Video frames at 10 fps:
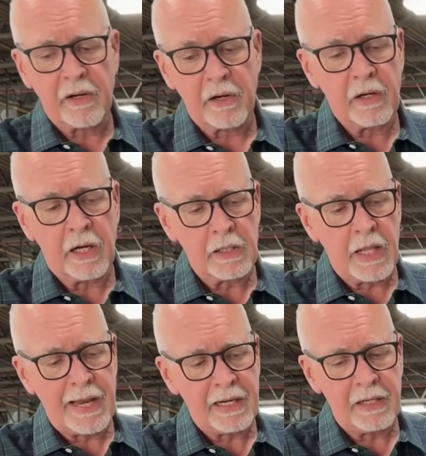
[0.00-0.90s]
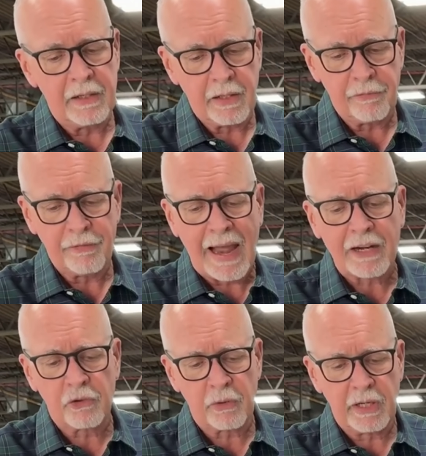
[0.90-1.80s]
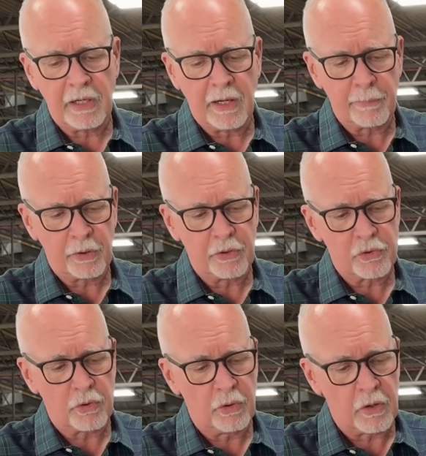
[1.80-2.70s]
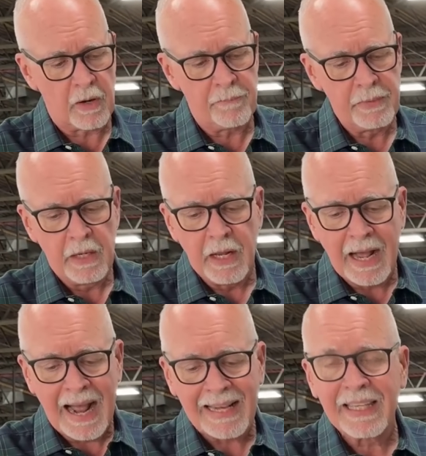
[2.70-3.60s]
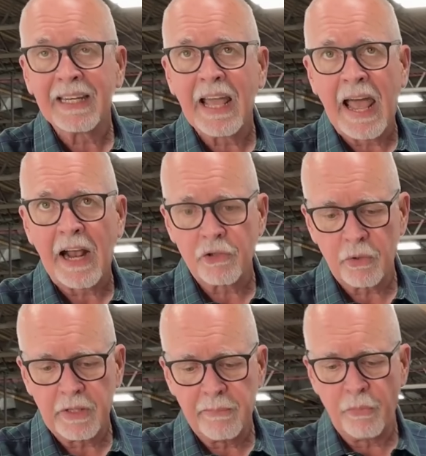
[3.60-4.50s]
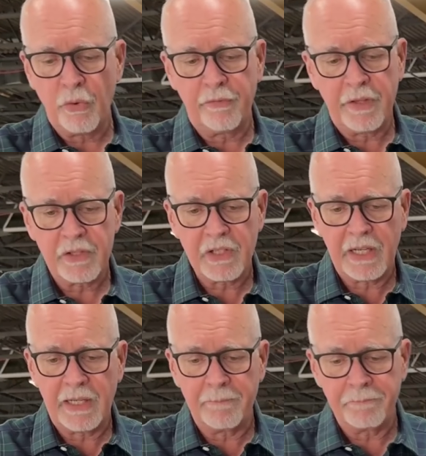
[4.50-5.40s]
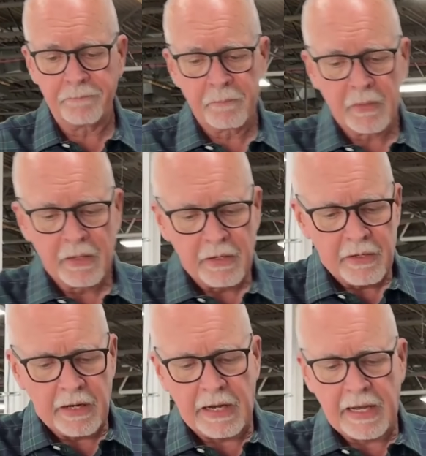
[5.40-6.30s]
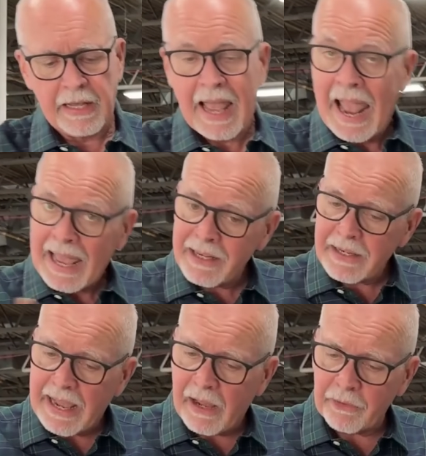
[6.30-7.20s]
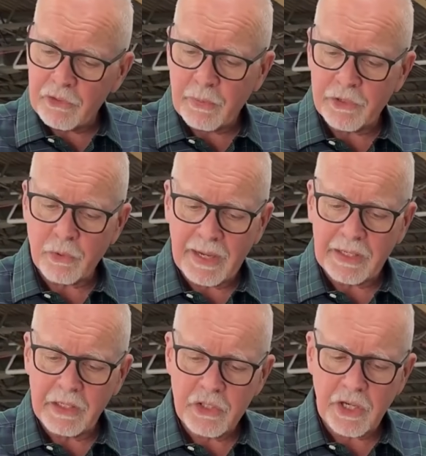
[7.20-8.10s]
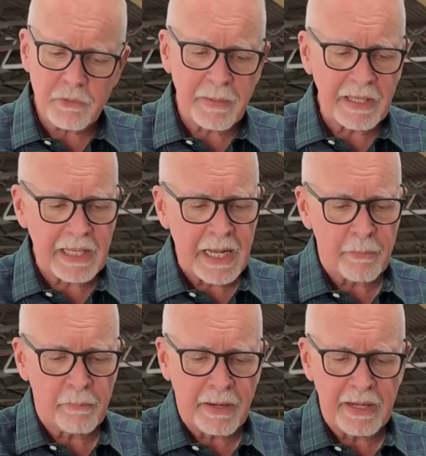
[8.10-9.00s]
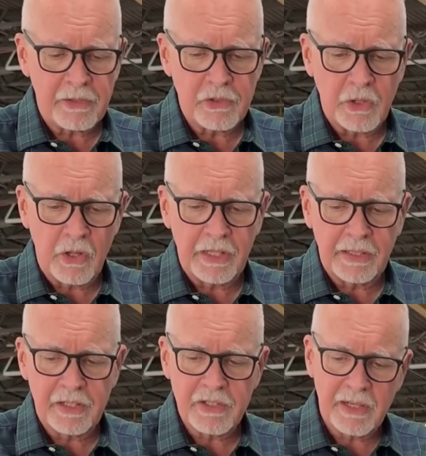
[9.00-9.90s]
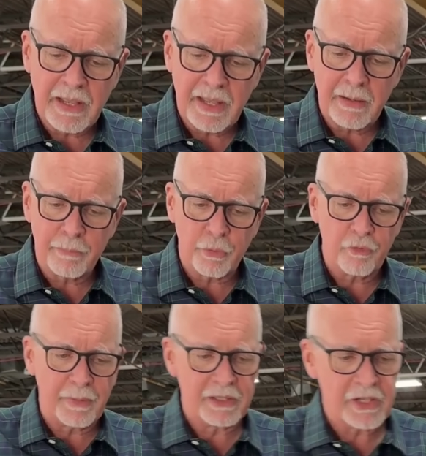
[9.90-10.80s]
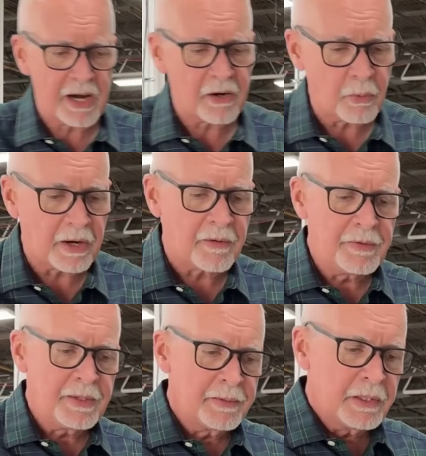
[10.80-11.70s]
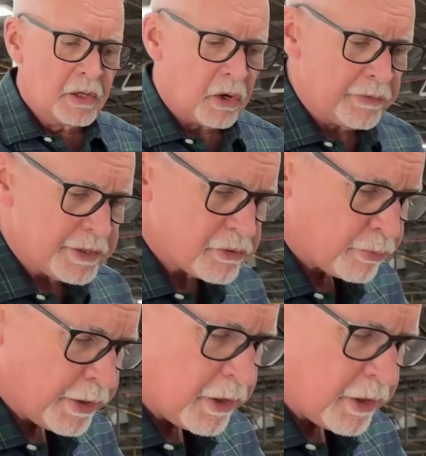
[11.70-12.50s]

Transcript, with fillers: here, unlike a factory upper control arm, I can actually move this in and out as well. So I can adjust my camber by installing this and improve my tire wear. On this